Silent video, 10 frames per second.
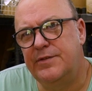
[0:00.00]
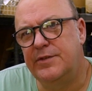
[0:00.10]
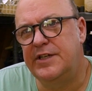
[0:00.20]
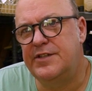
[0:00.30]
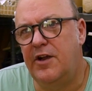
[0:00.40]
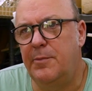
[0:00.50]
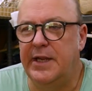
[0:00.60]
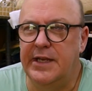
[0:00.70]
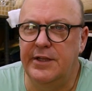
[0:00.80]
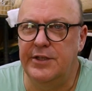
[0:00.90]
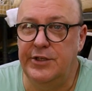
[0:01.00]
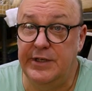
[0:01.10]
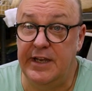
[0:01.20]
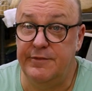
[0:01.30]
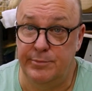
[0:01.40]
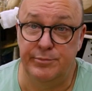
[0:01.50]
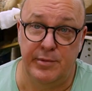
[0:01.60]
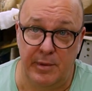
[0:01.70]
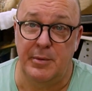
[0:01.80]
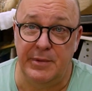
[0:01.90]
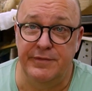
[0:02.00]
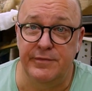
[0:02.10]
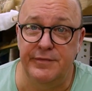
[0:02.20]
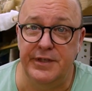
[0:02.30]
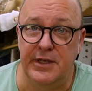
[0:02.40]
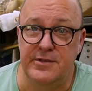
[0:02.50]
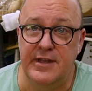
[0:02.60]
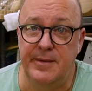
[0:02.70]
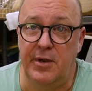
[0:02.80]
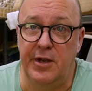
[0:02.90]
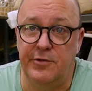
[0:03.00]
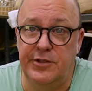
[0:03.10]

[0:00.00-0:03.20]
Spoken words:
on guitar making than you get probably from videos like mine on